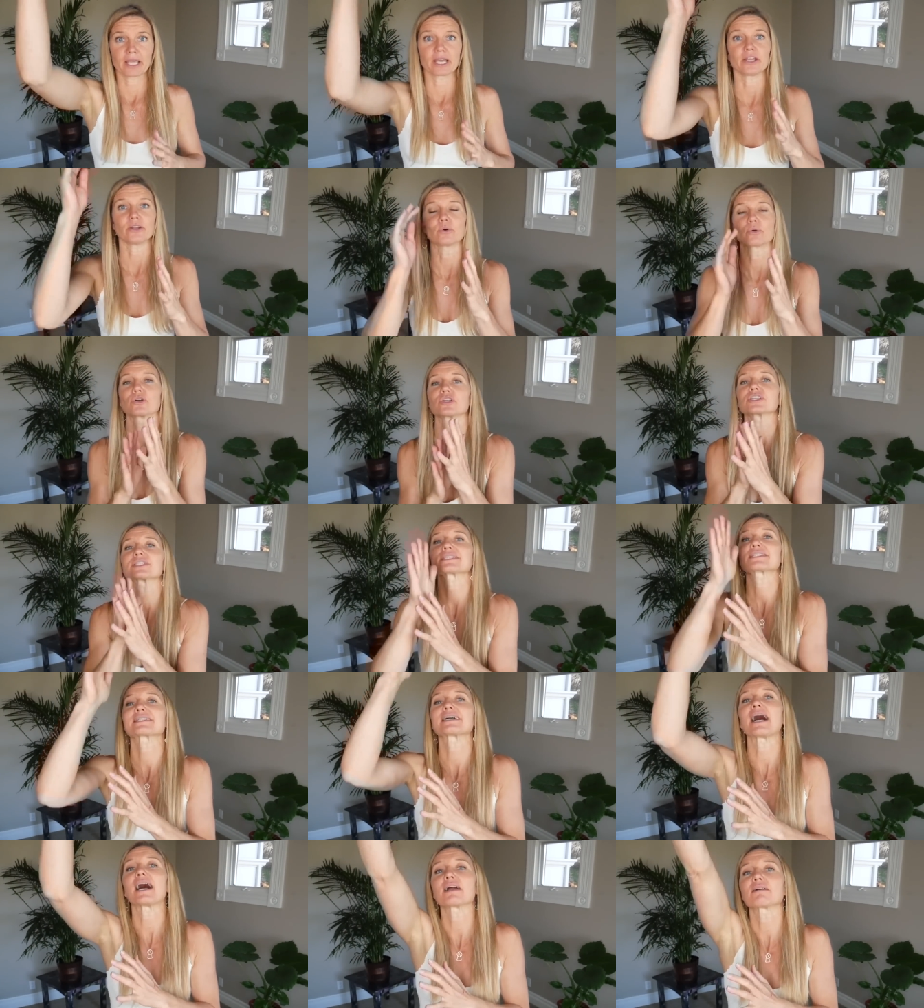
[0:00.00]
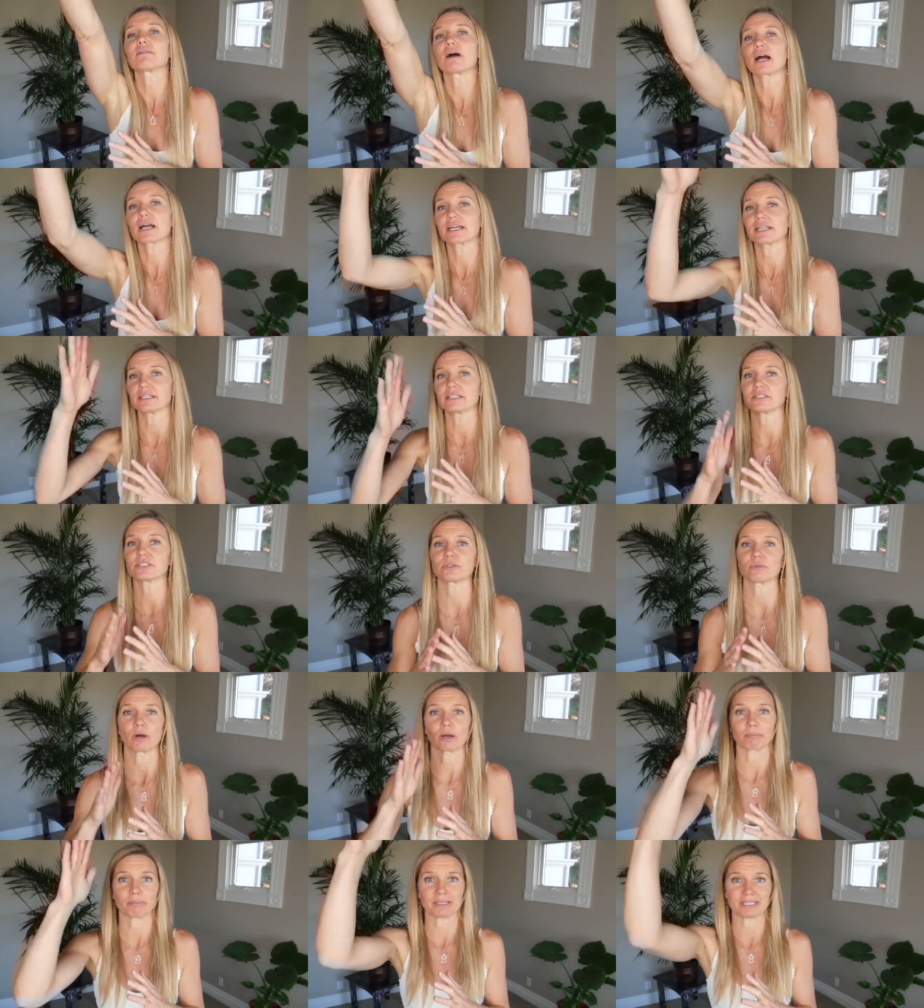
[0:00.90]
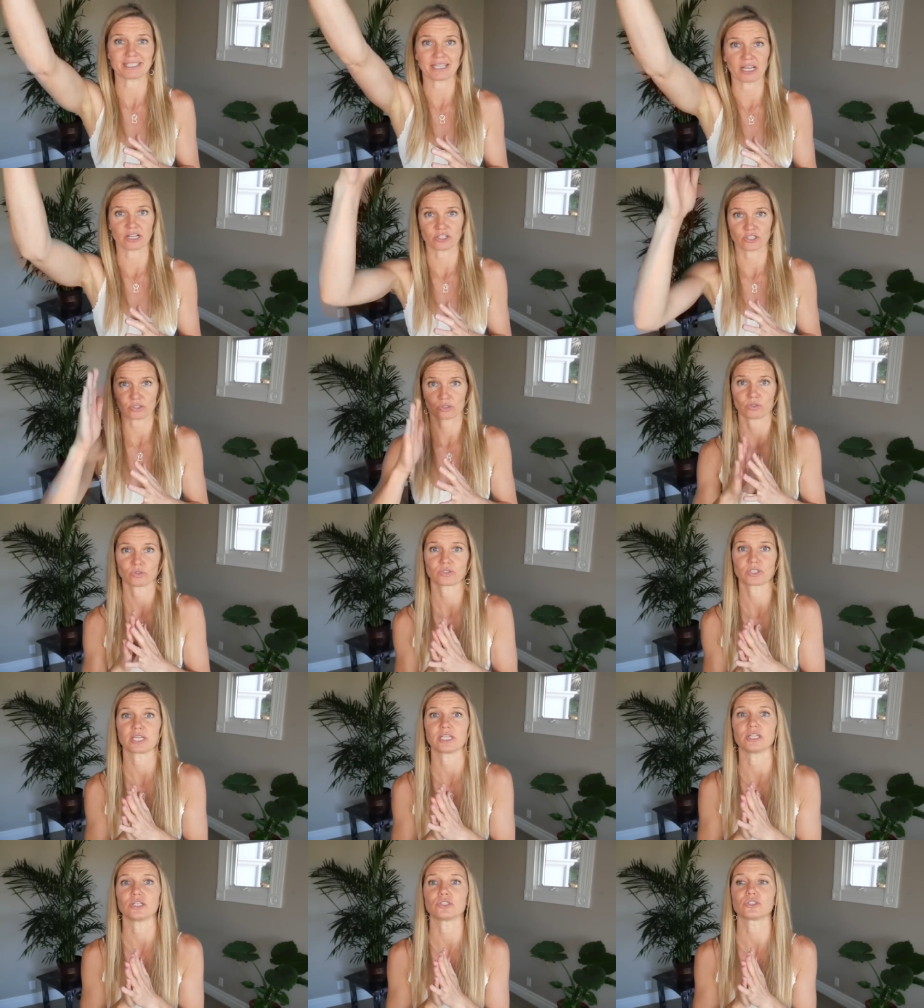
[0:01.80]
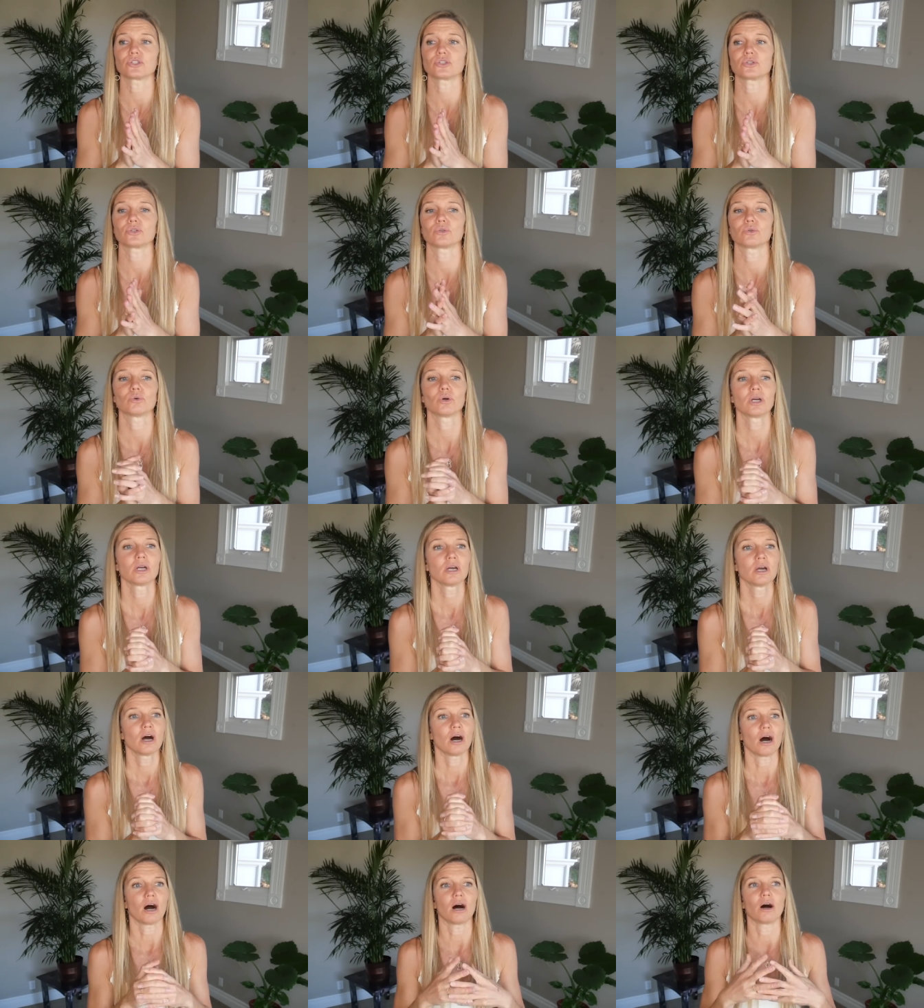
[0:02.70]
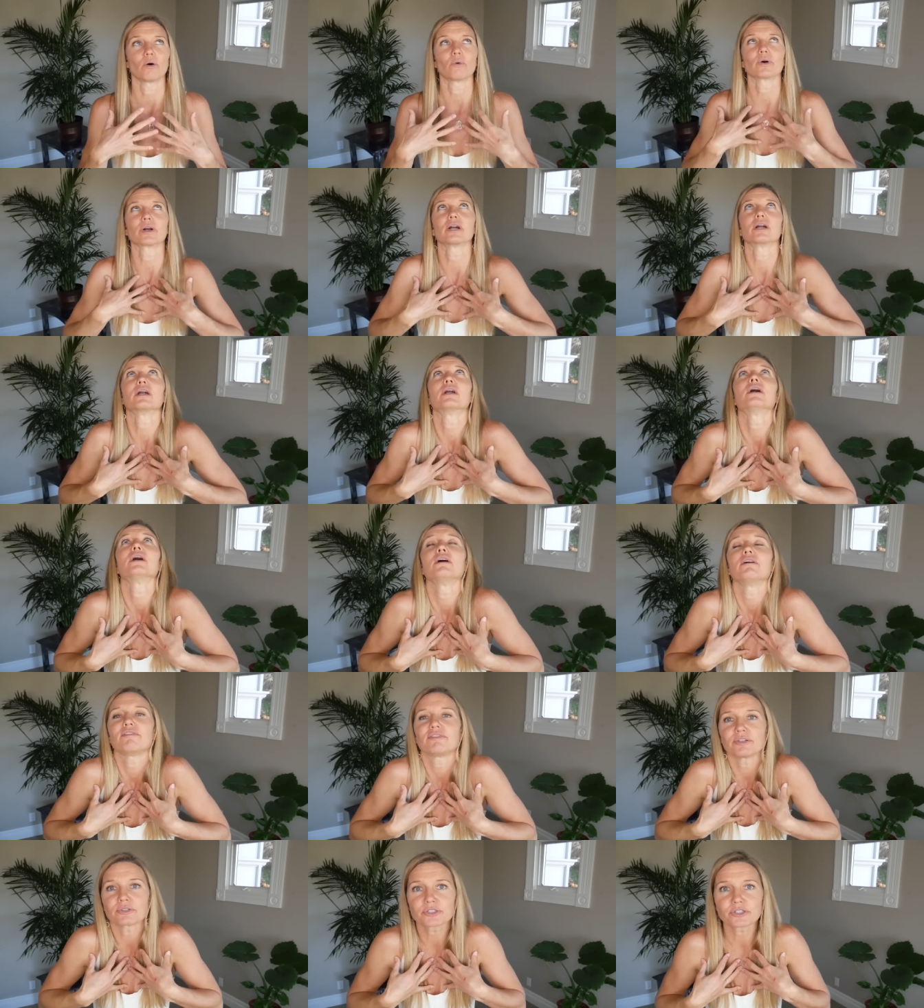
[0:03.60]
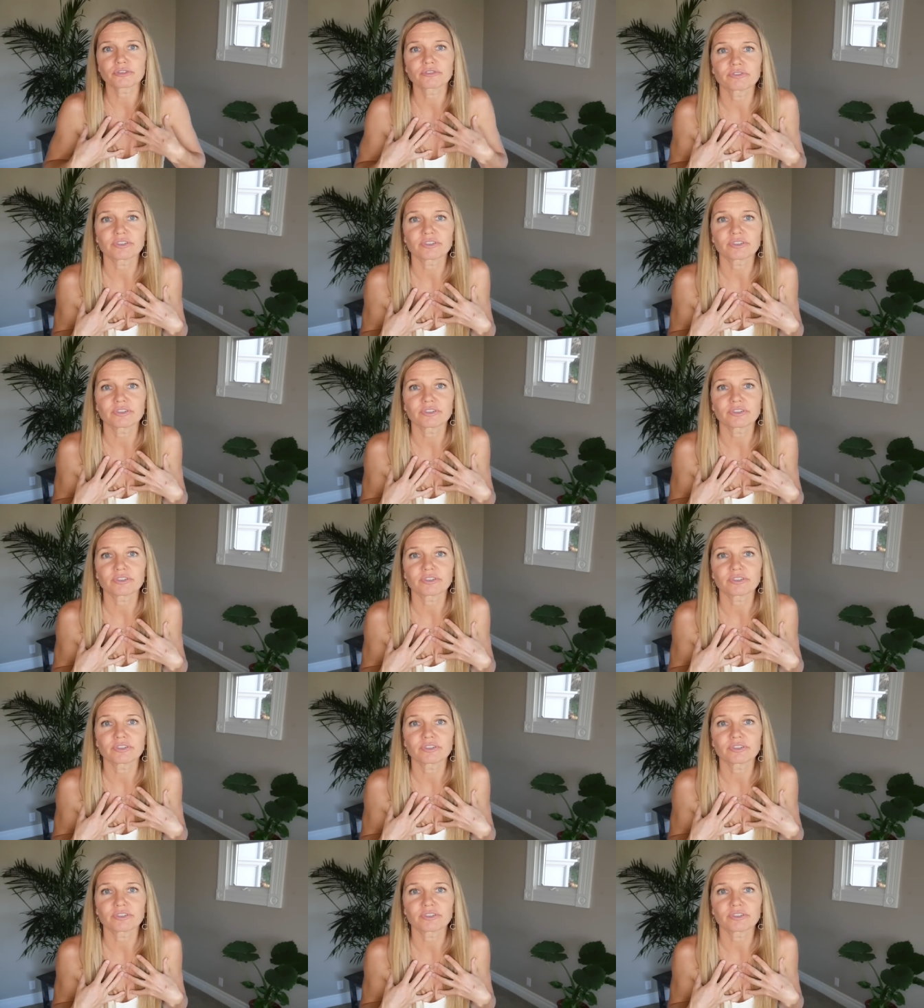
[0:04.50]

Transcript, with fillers: in order to skyrocket into our potentials, into our future